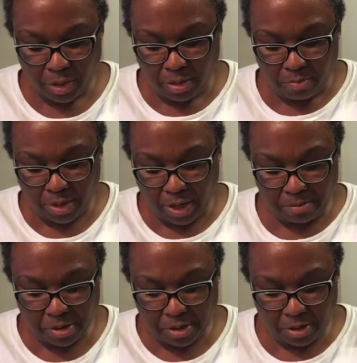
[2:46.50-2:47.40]
But I'm
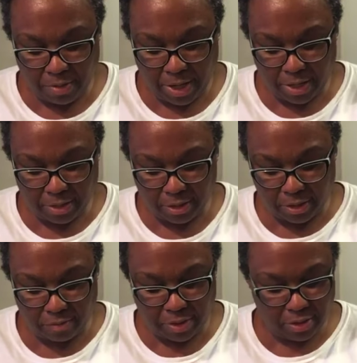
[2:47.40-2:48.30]
going to go ahead and
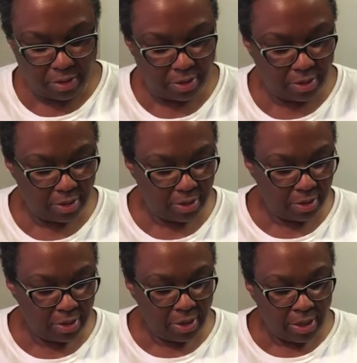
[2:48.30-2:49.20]
leave it.
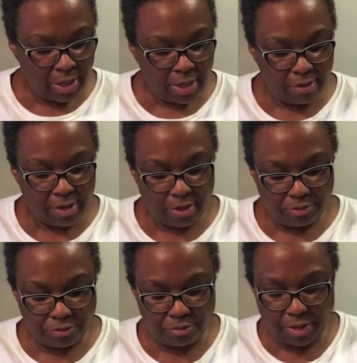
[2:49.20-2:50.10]
And then
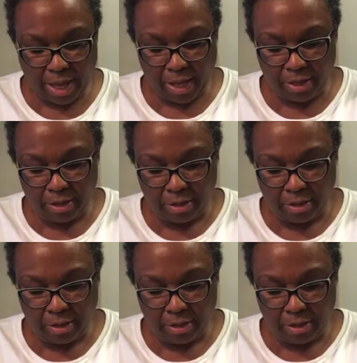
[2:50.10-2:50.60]
to that,